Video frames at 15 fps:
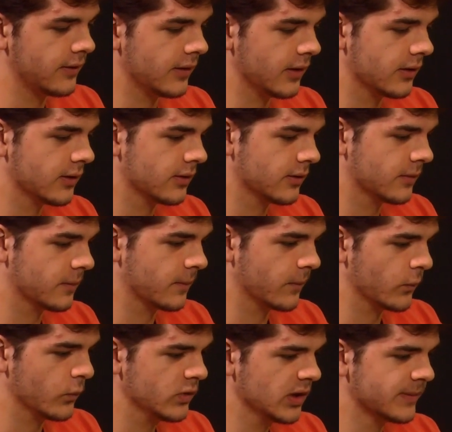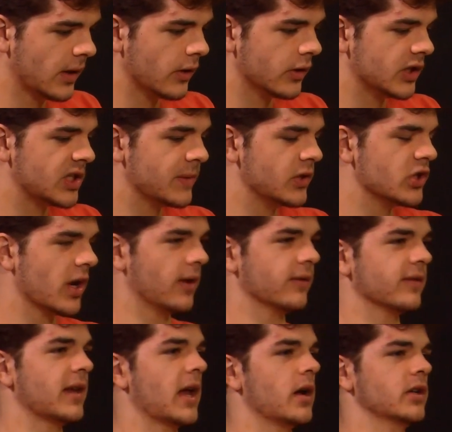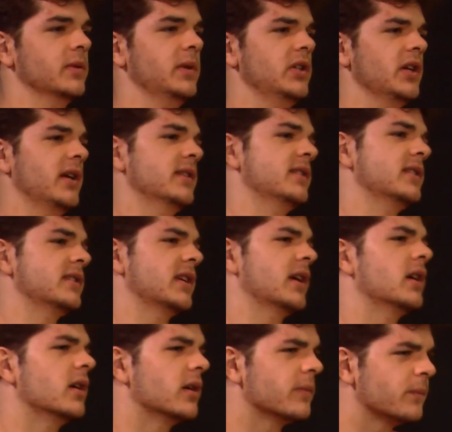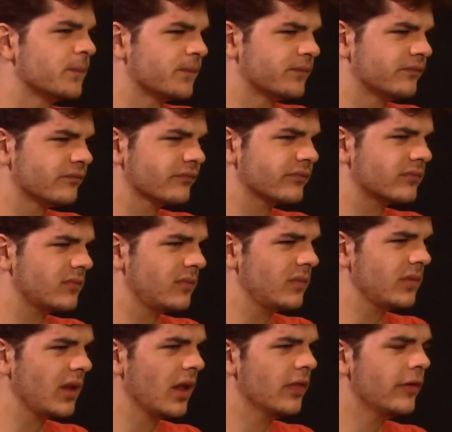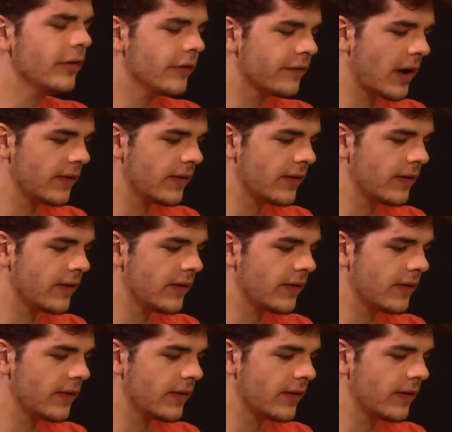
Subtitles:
think. Talking about Jimmy John's now. Jimmy John's is they're a